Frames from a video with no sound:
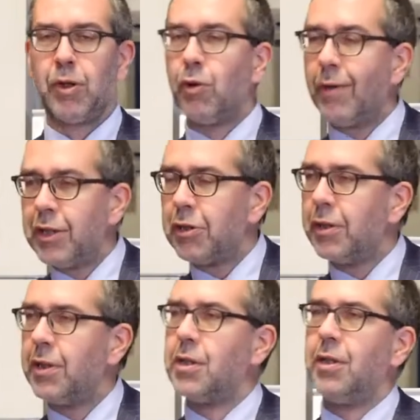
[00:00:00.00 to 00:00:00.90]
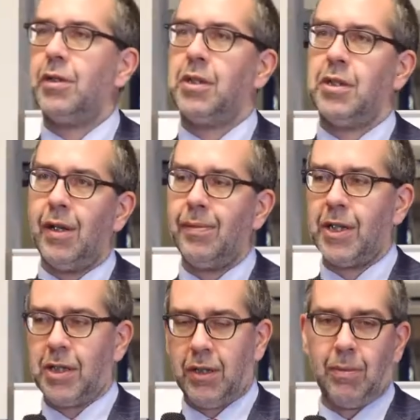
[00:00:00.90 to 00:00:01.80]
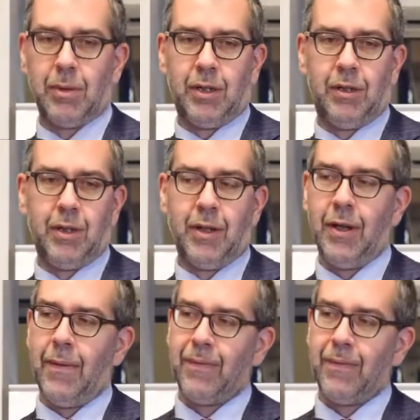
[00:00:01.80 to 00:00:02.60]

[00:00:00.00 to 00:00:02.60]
Moderation is not the same as timidity.